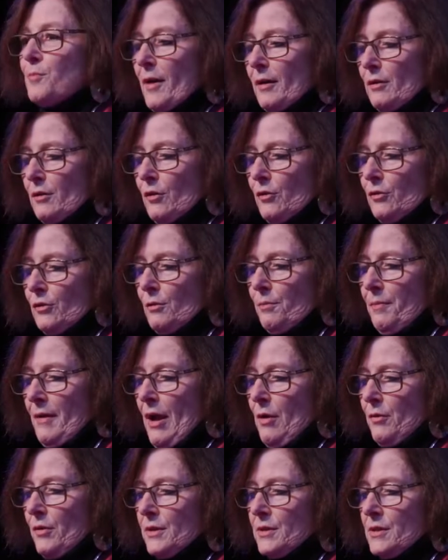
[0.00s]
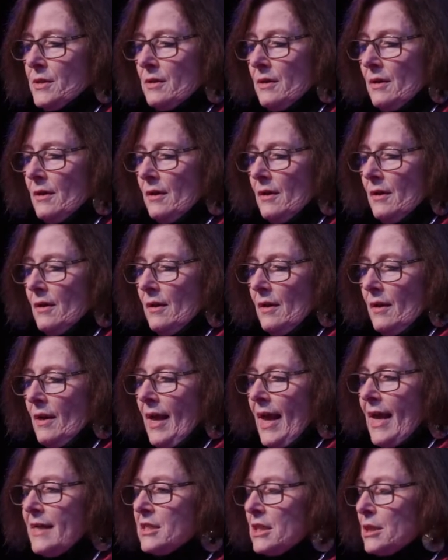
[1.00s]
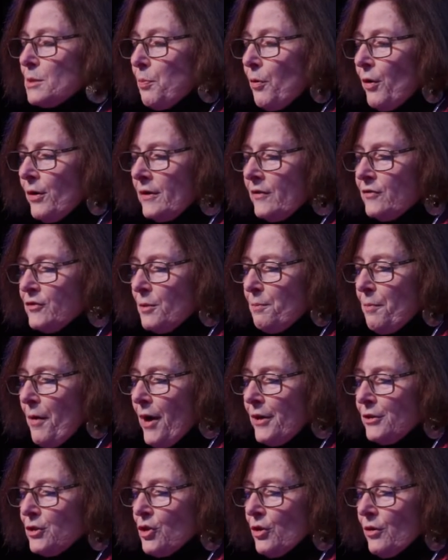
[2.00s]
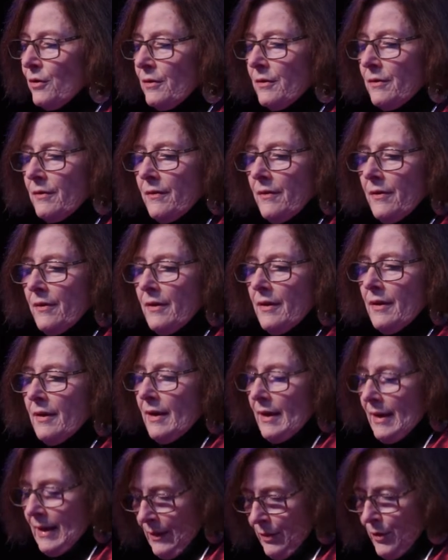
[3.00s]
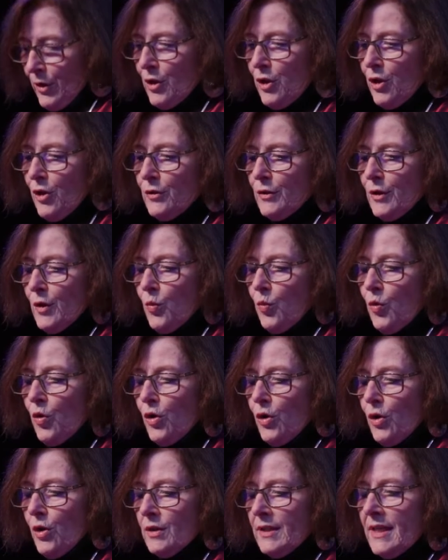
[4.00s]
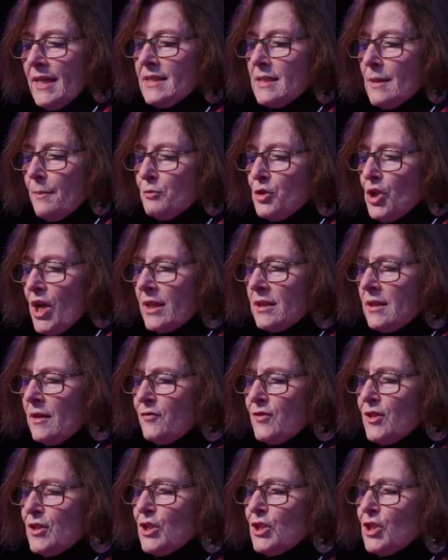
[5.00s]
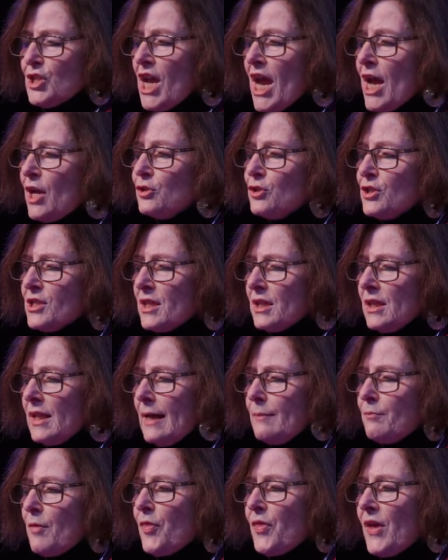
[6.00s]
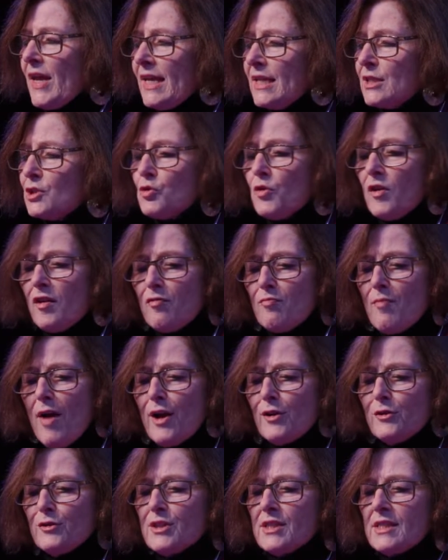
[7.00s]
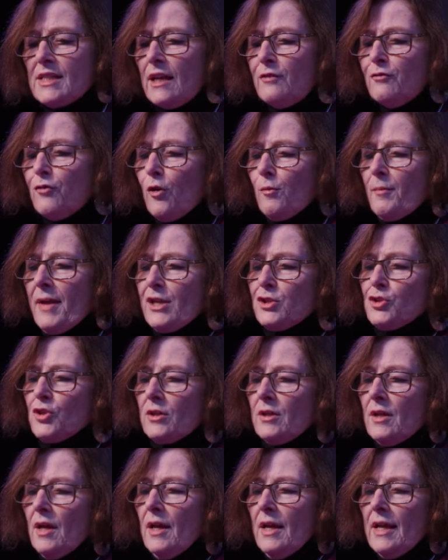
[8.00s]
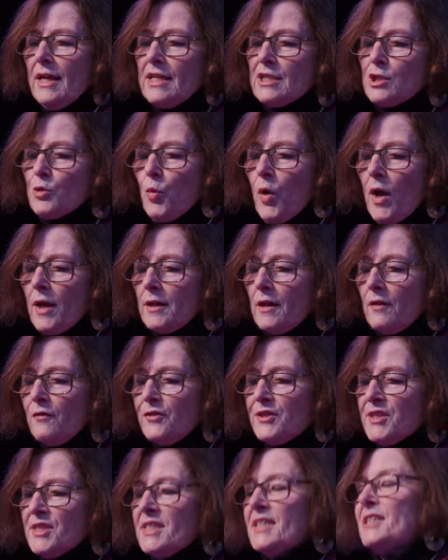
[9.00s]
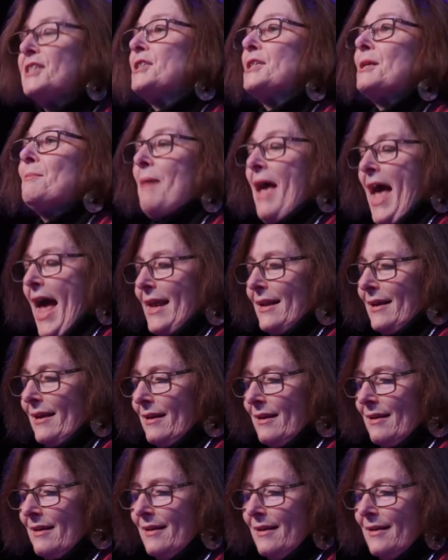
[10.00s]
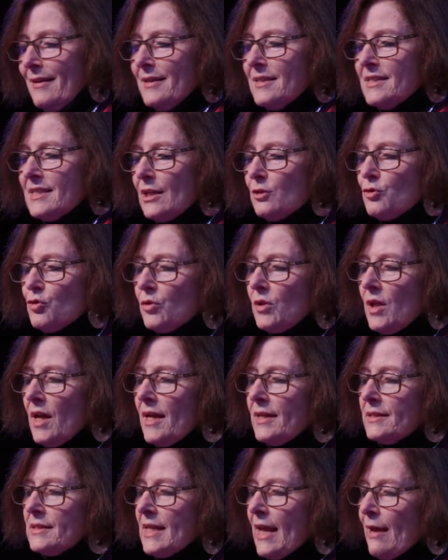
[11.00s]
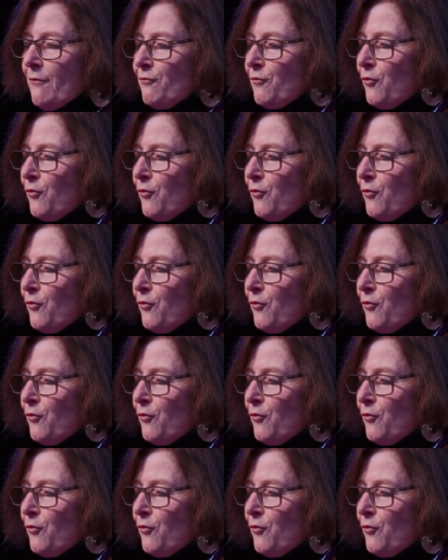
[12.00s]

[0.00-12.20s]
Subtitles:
by colonial powers. As his point of departure in the colonial world, his objective is to challenge the claim that the history of modern state formation is one of systematic, centralized, and